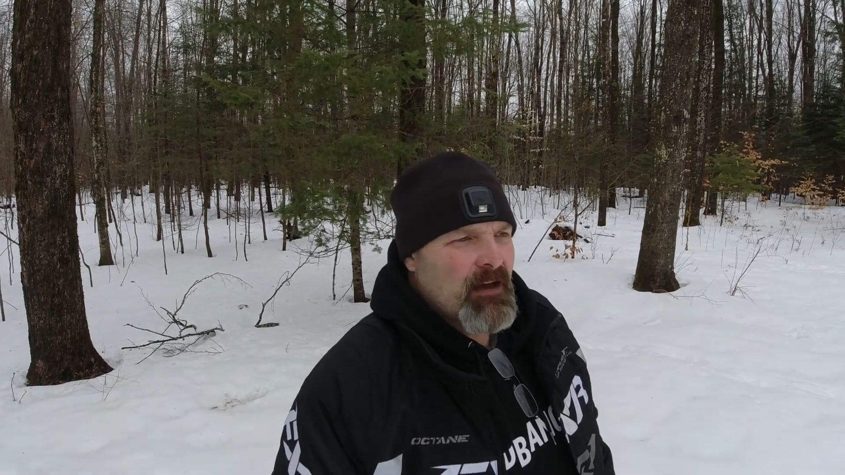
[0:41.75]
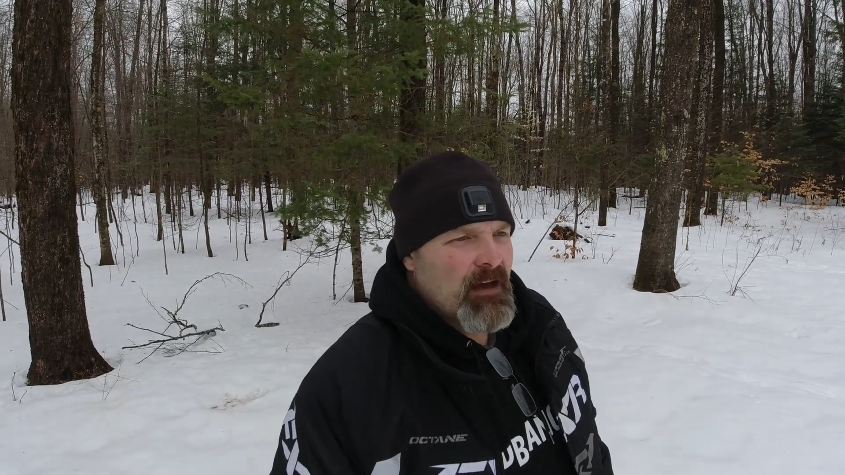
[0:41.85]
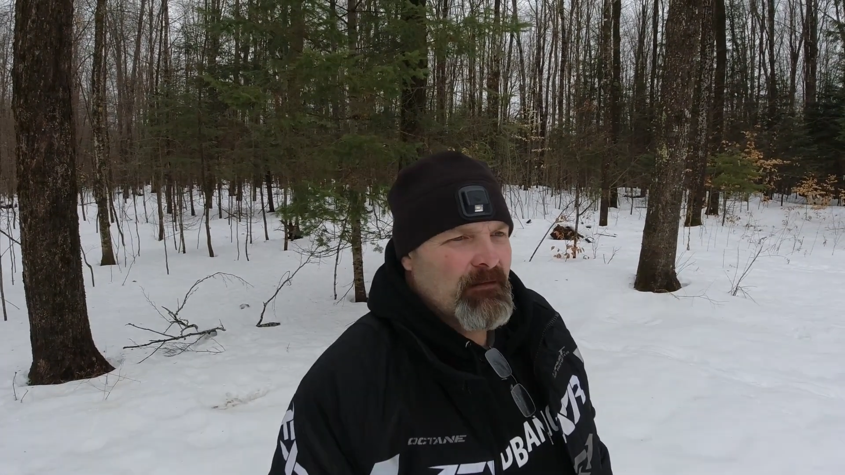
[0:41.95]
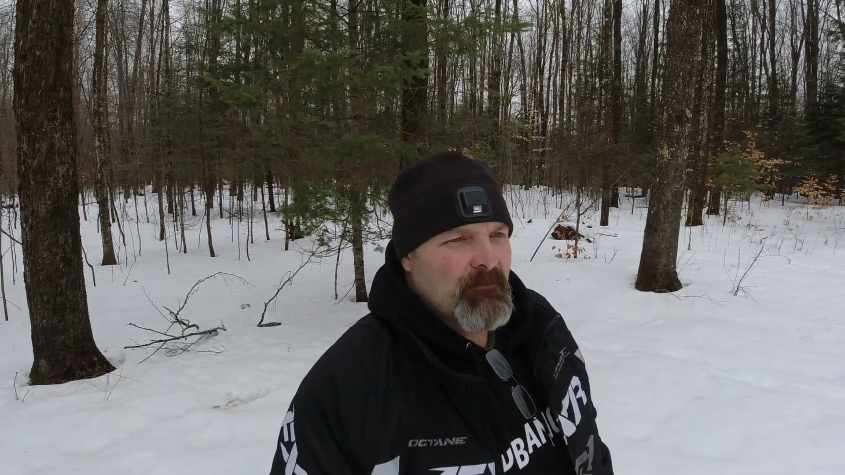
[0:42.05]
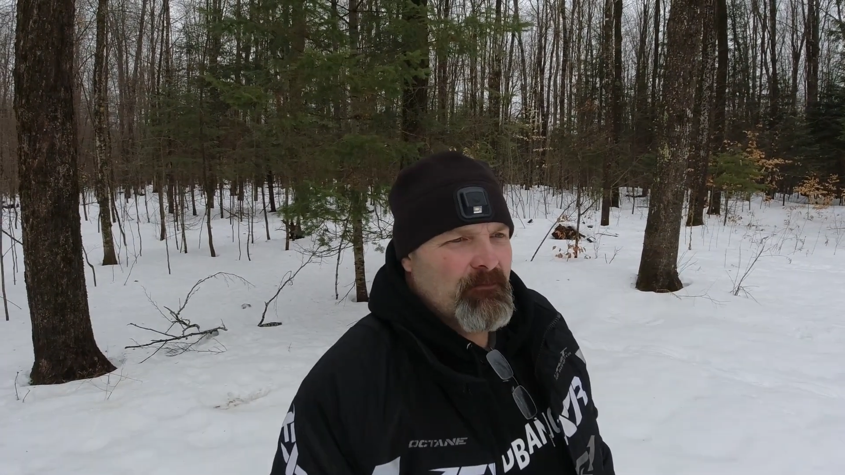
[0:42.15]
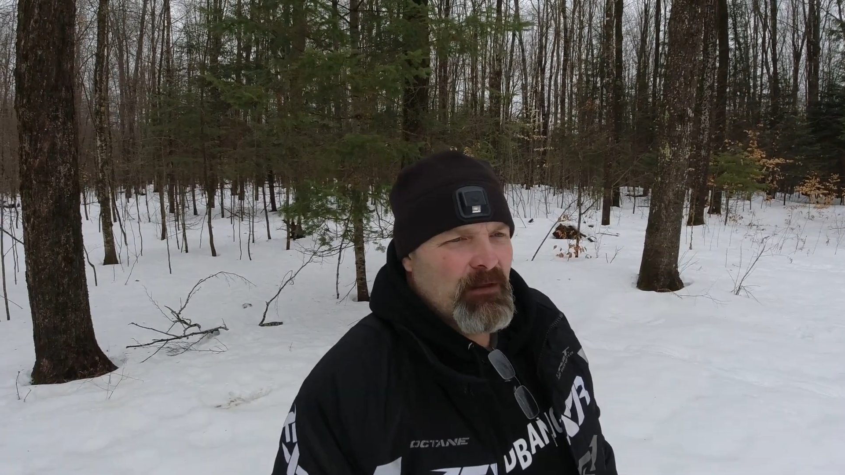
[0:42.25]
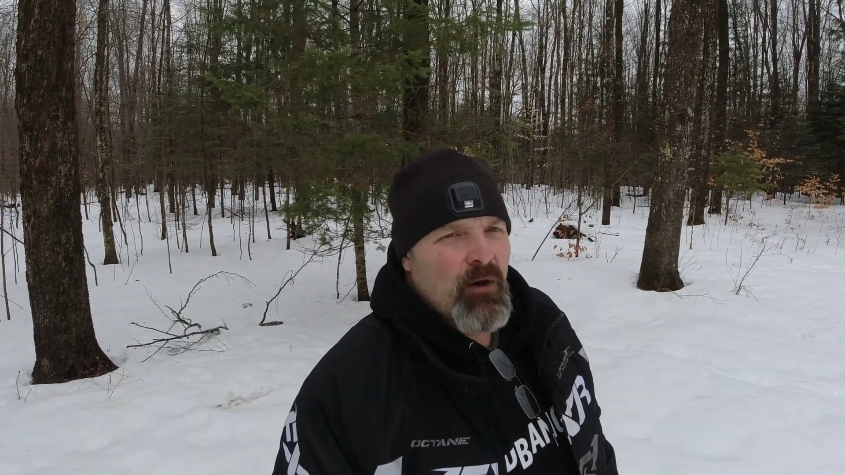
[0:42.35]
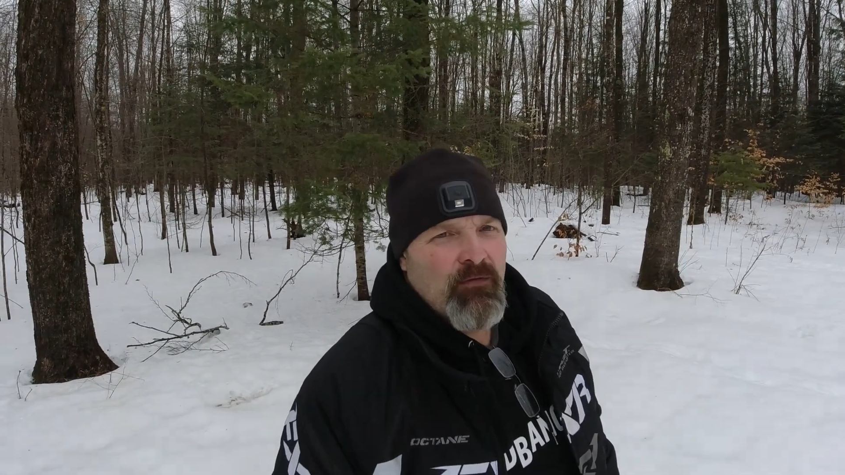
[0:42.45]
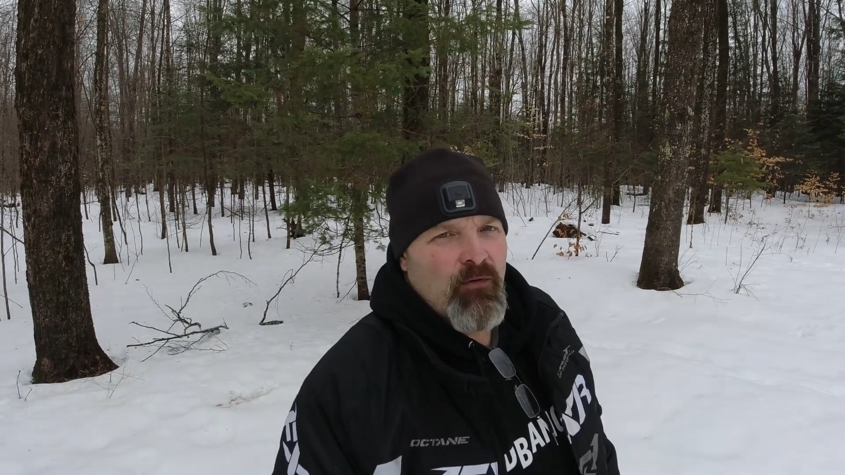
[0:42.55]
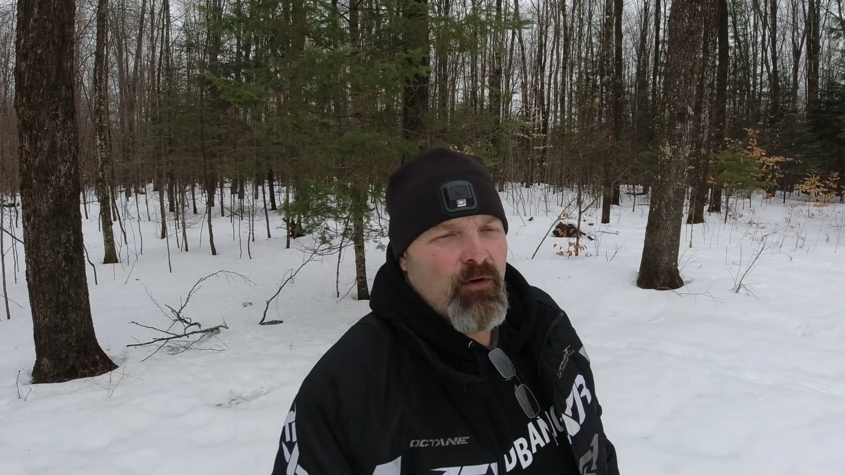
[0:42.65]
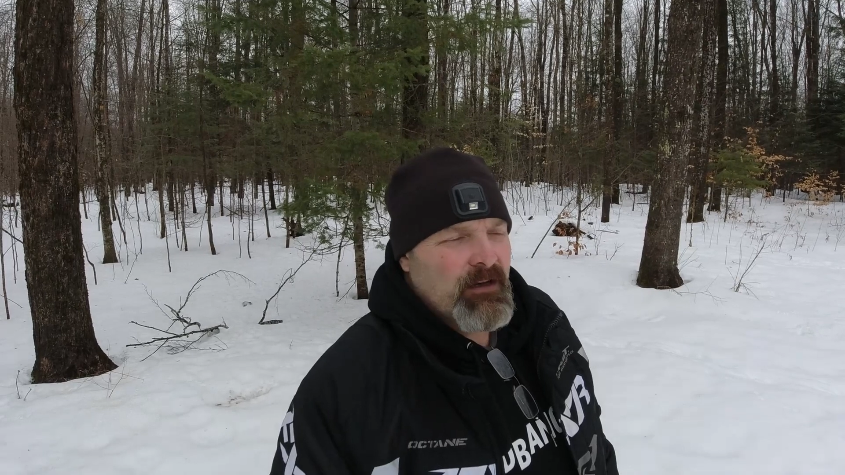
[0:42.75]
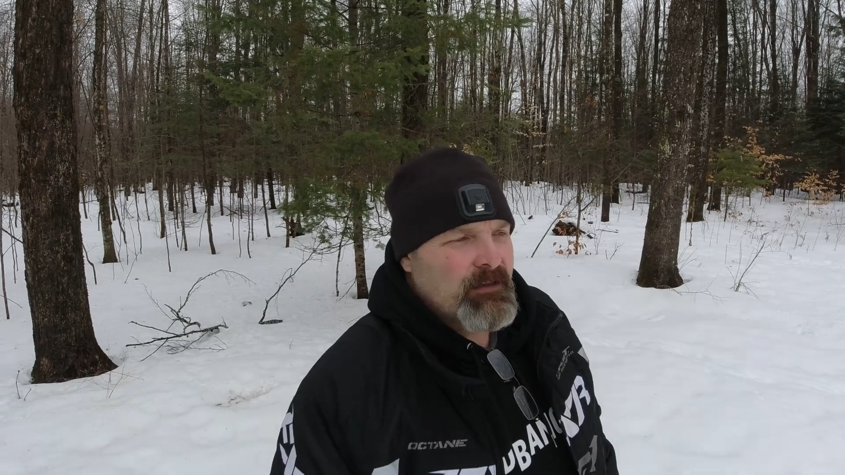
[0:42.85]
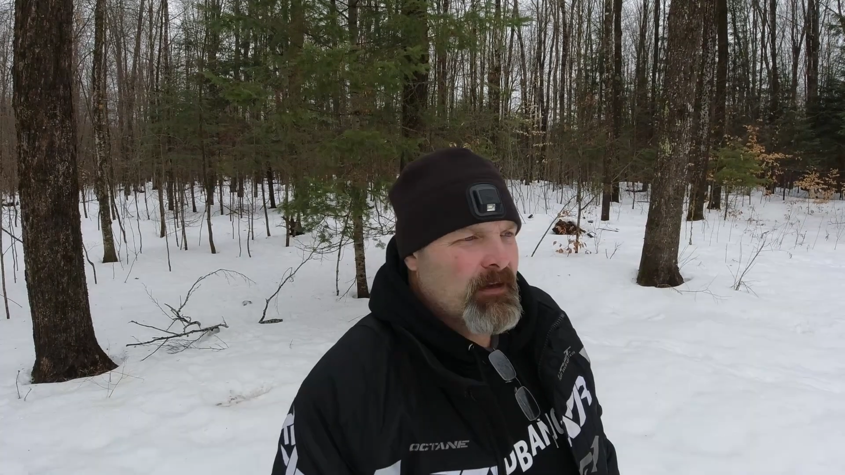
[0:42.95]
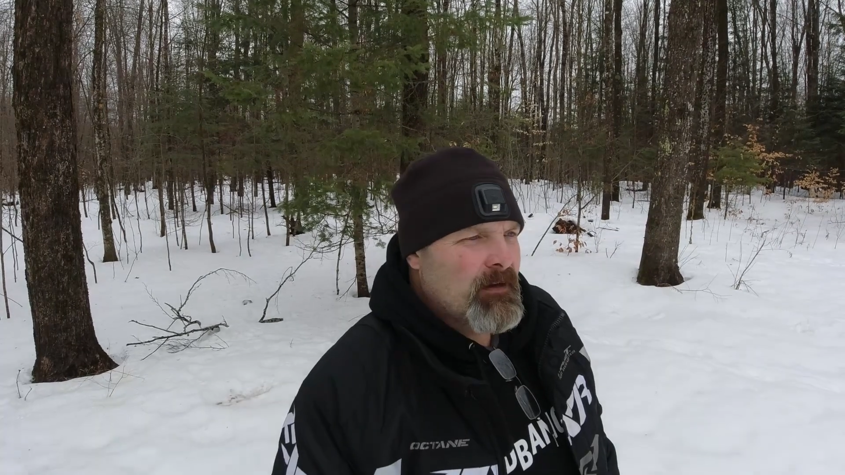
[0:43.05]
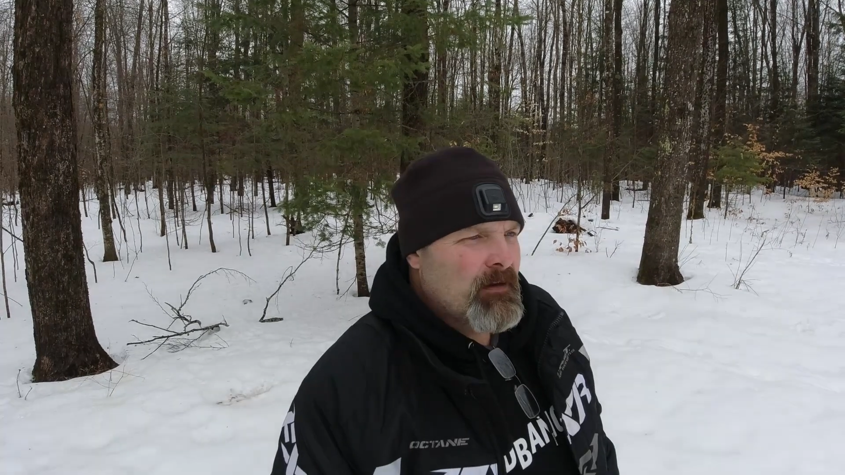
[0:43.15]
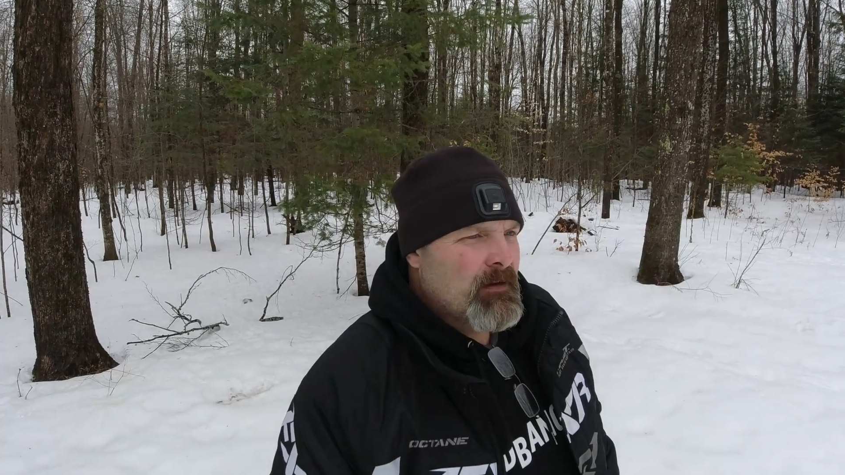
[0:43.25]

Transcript: uh, low 40s.